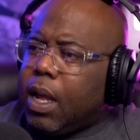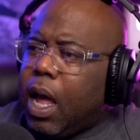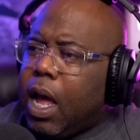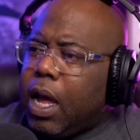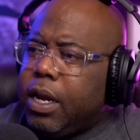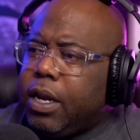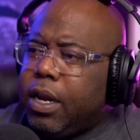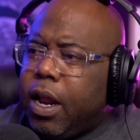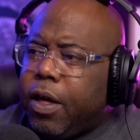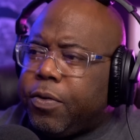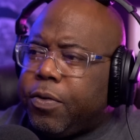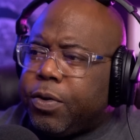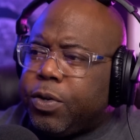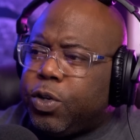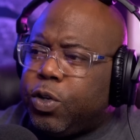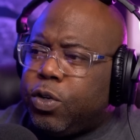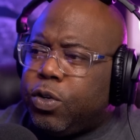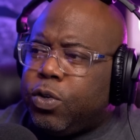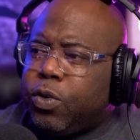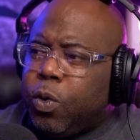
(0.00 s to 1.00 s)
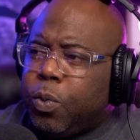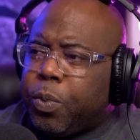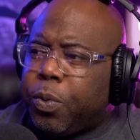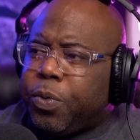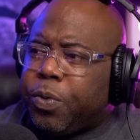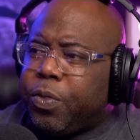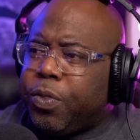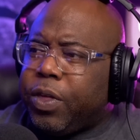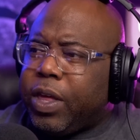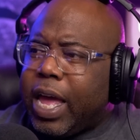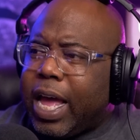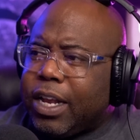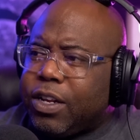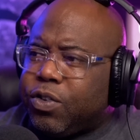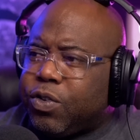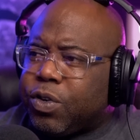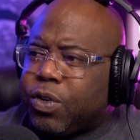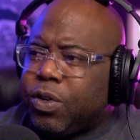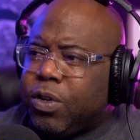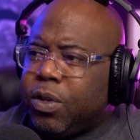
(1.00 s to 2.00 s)
Another super
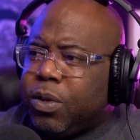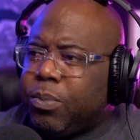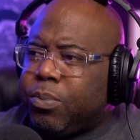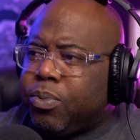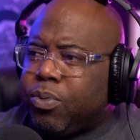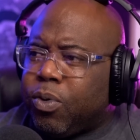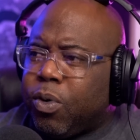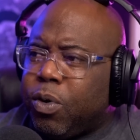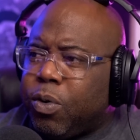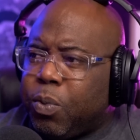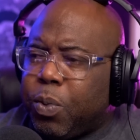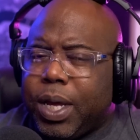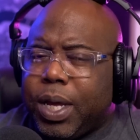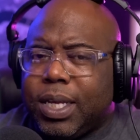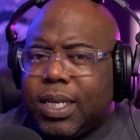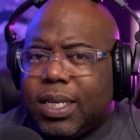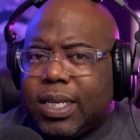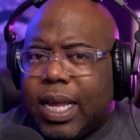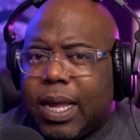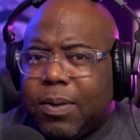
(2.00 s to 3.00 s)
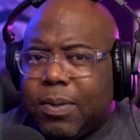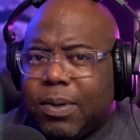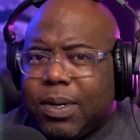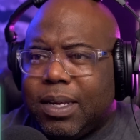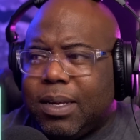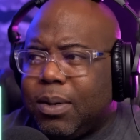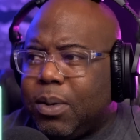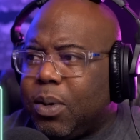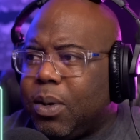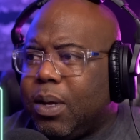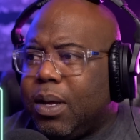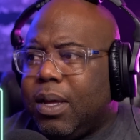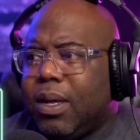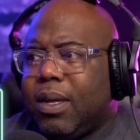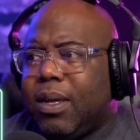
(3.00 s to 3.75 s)
theatrical Broadway sounding